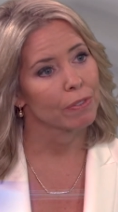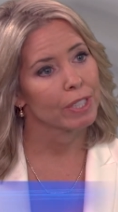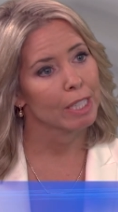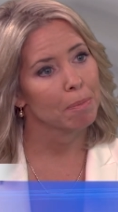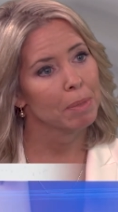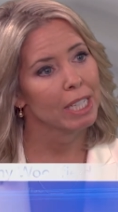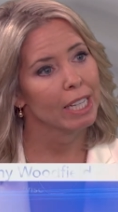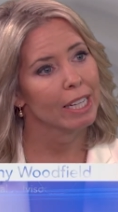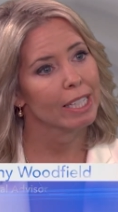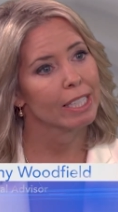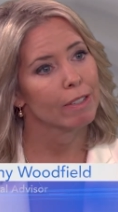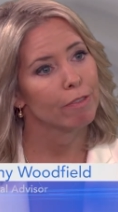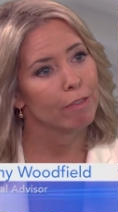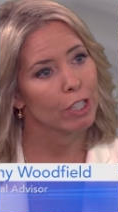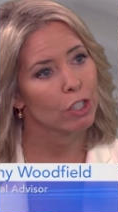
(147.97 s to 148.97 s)
If somebody
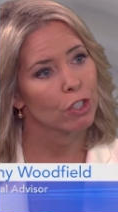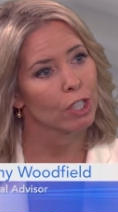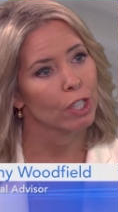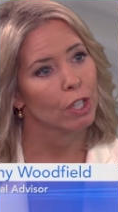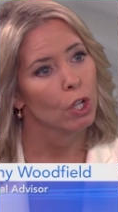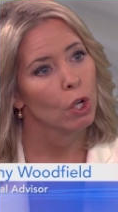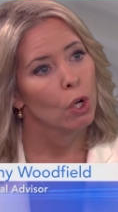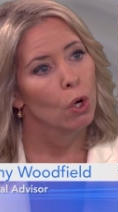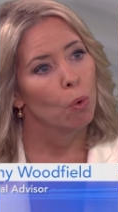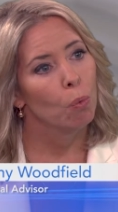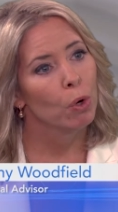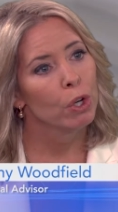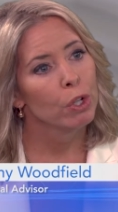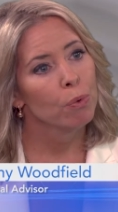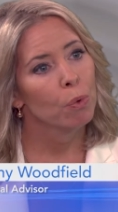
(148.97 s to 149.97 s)
has a vision,
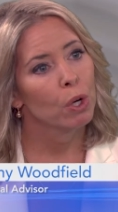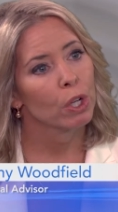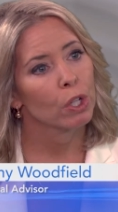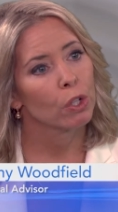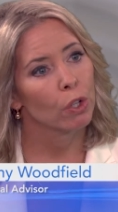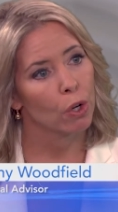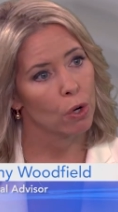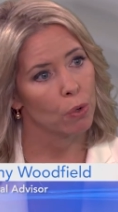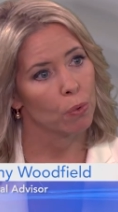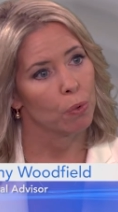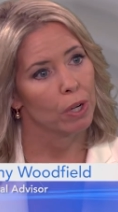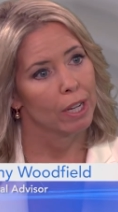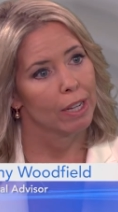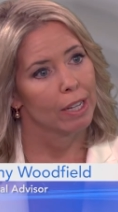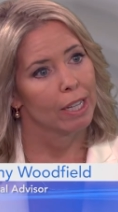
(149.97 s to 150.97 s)
where do you want to
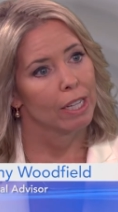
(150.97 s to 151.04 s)
go?